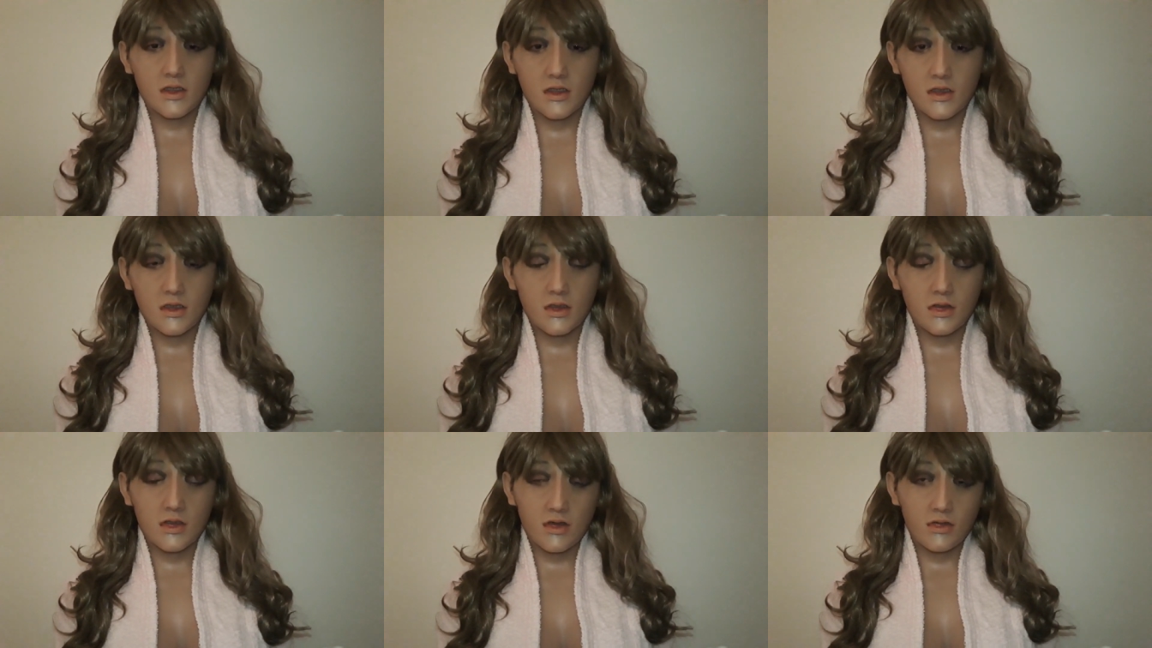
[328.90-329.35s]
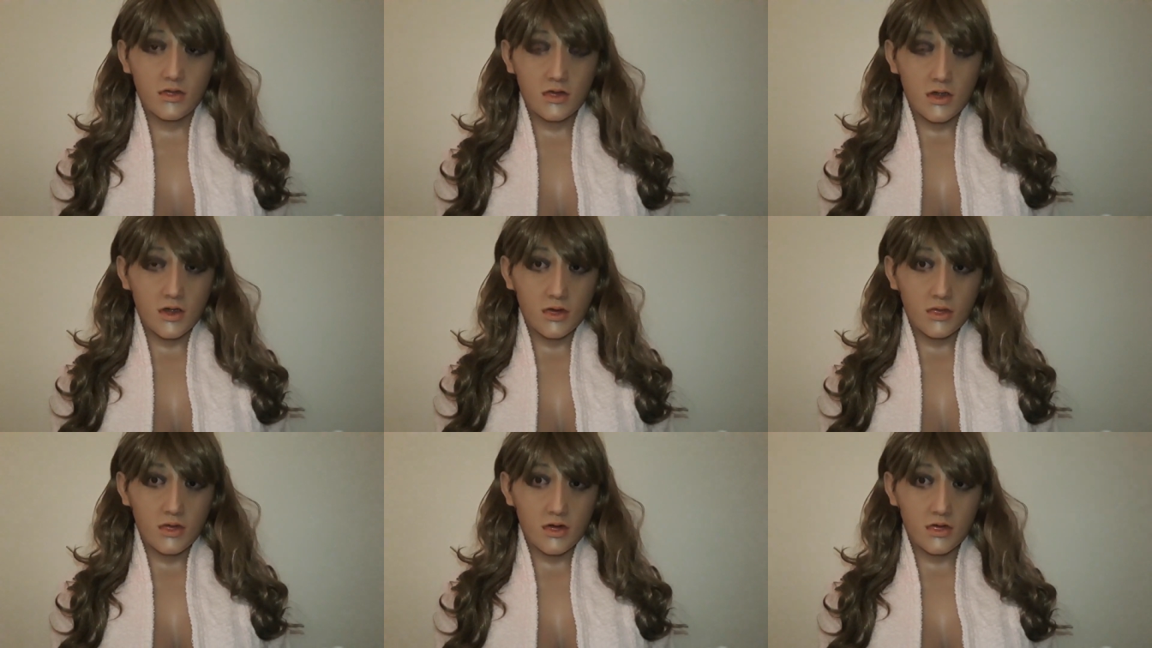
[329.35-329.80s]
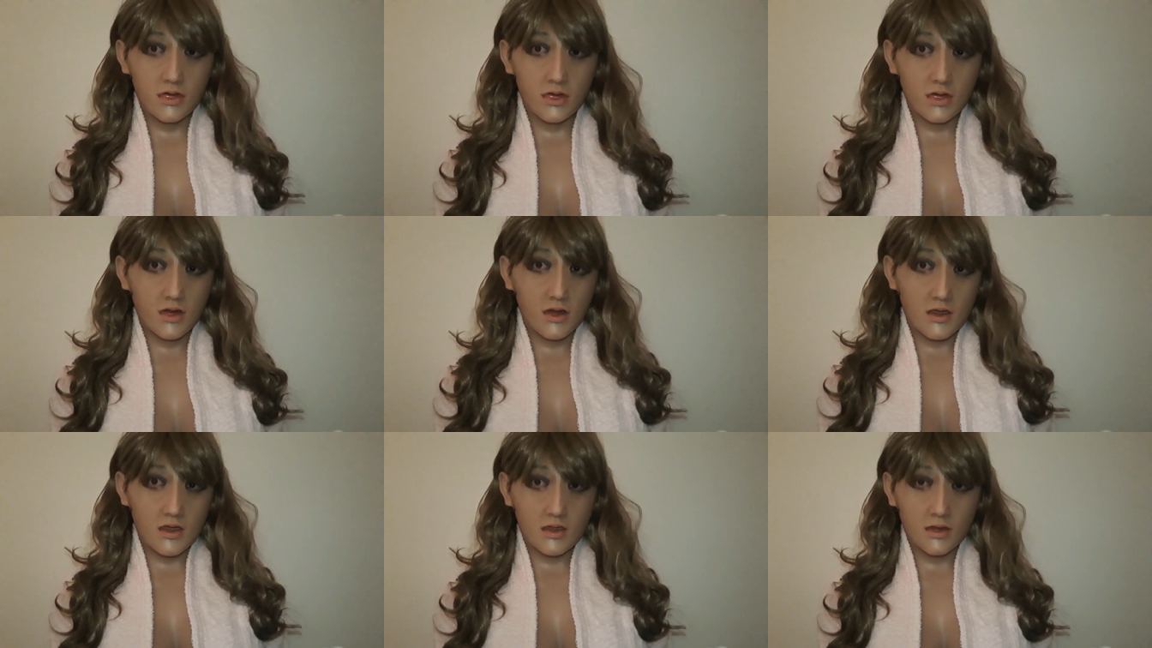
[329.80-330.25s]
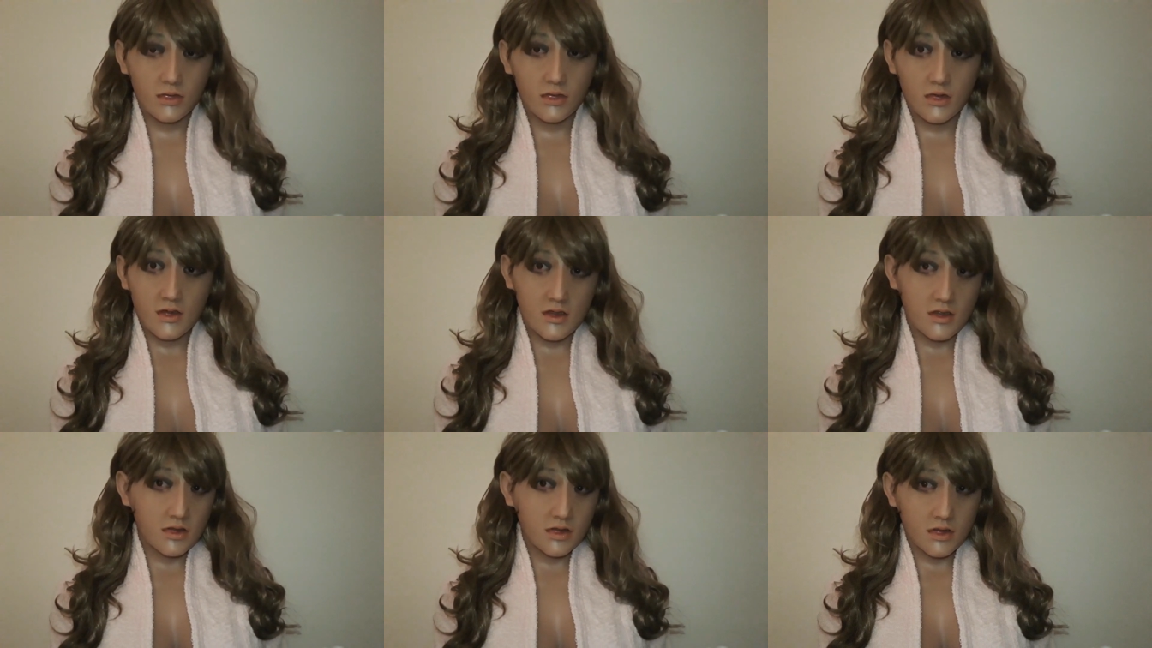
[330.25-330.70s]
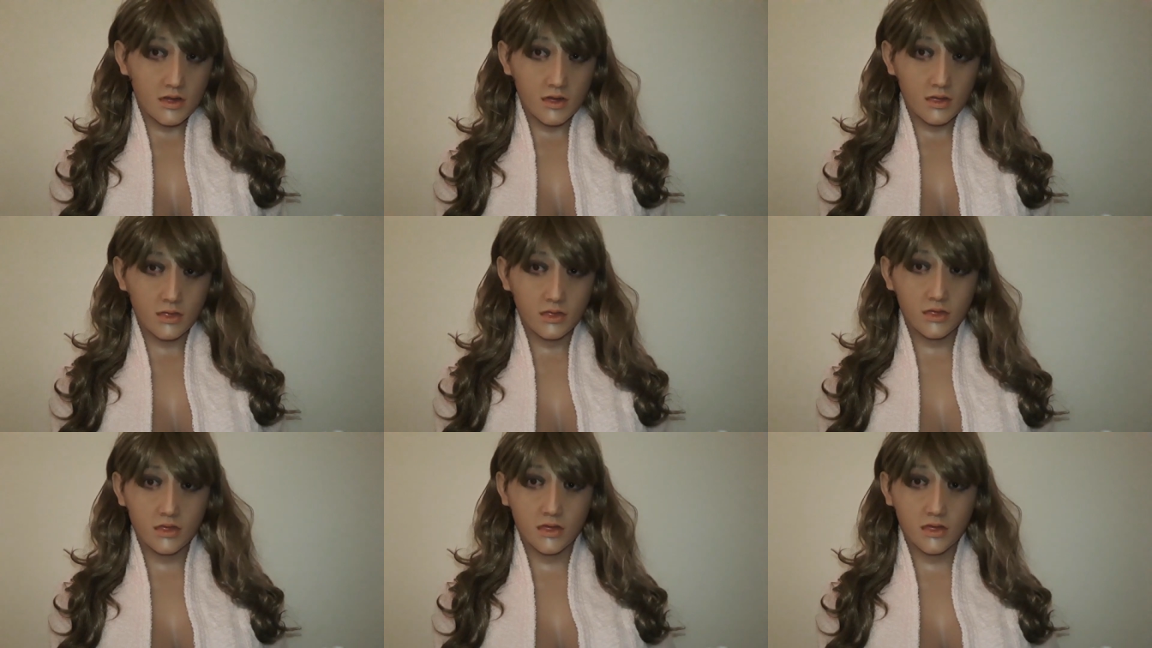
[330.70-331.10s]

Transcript: you never know where your head will end up.